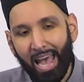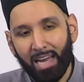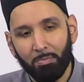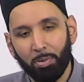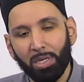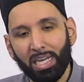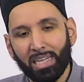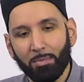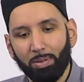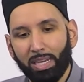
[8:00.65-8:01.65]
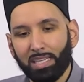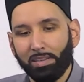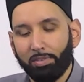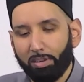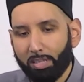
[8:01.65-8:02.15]
and put in the
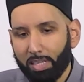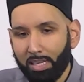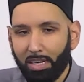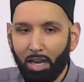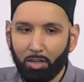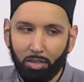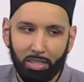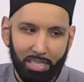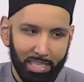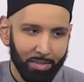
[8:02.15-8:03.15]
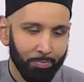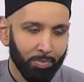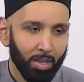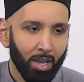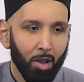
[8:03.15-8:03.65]
place of your sin a good deed.
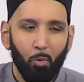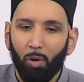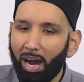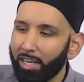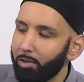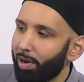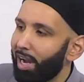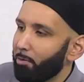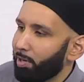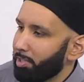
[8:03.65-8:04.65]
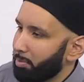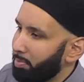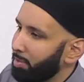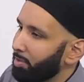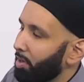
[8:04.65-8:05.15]
Why do I want to
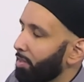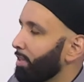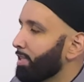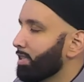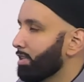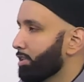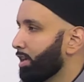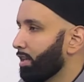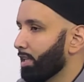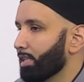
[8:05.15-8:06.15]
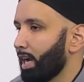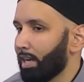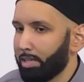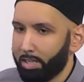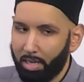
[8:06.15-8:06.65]
build on this, inshallah
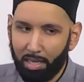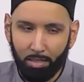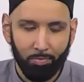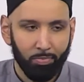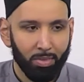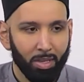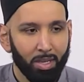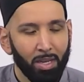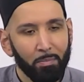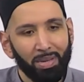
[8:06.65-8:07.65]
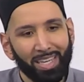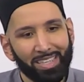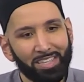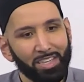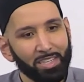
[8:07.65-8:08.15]
ta'ala, tonight?
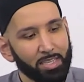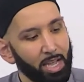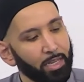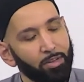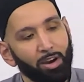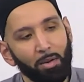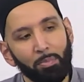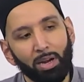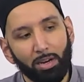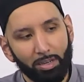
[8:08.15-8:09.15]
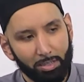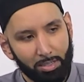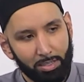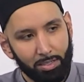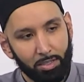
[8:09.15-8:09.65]
Because just like there are
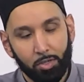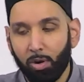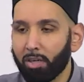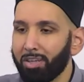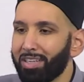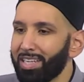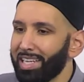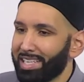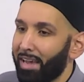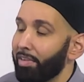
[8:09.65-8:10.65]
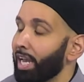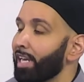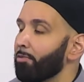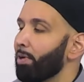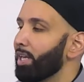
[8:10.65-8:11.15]
barriers to our good deeds having
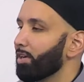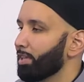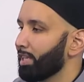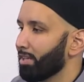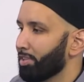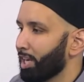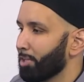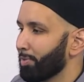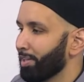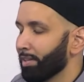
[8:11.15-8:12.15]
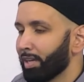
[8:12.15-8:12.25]
any weight on the day of judgment,